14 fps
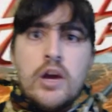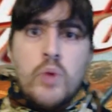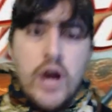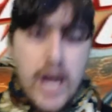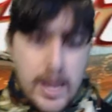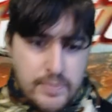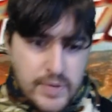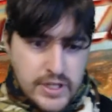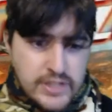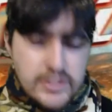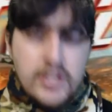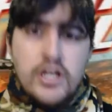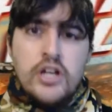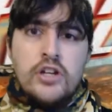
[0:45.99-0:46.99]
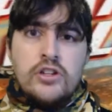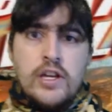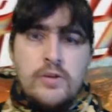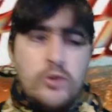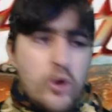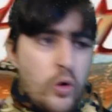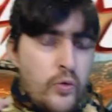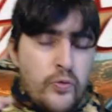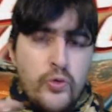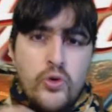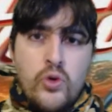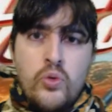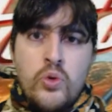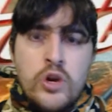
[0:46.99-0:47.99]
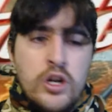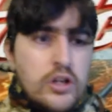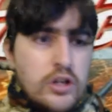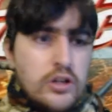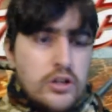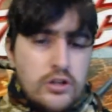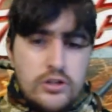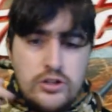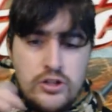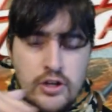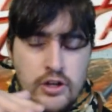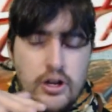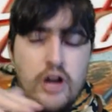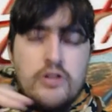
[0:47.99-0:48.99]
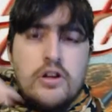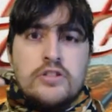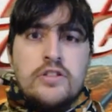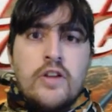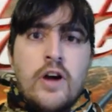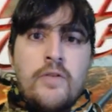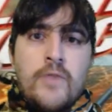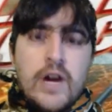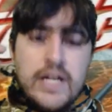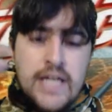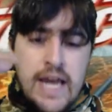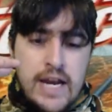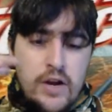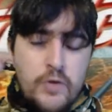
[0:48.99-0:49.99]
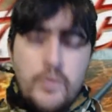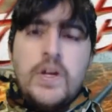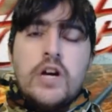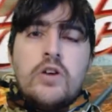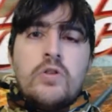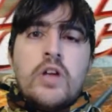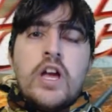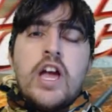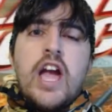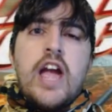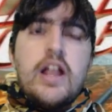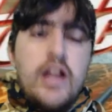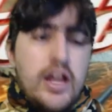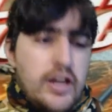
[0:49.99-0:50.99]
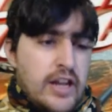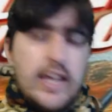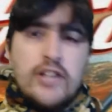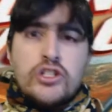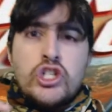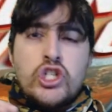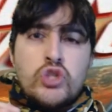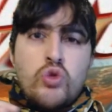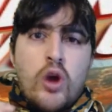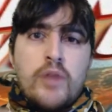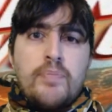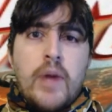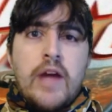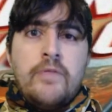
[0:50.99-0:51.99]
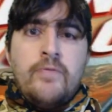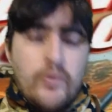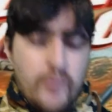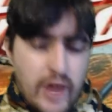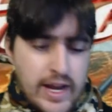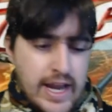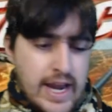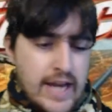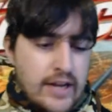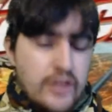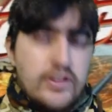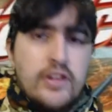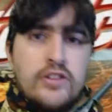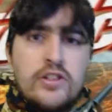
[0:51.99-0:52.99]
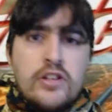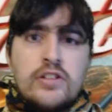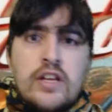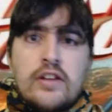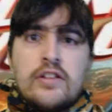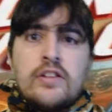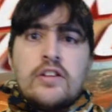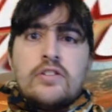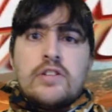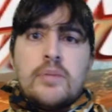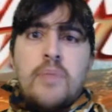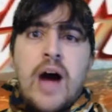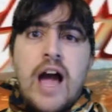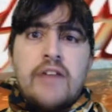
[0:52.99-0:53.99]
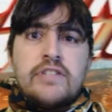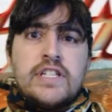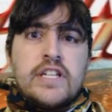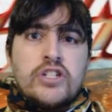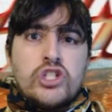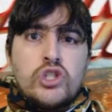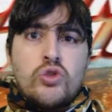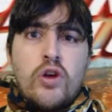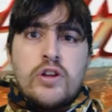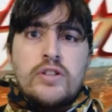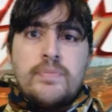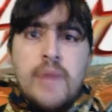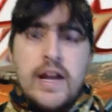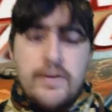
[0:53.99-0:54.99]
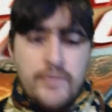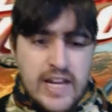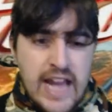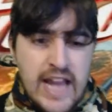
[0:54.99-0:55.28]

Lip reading: And what happens, they go through a volcano field and they get struck by volcano, the pilots get struck by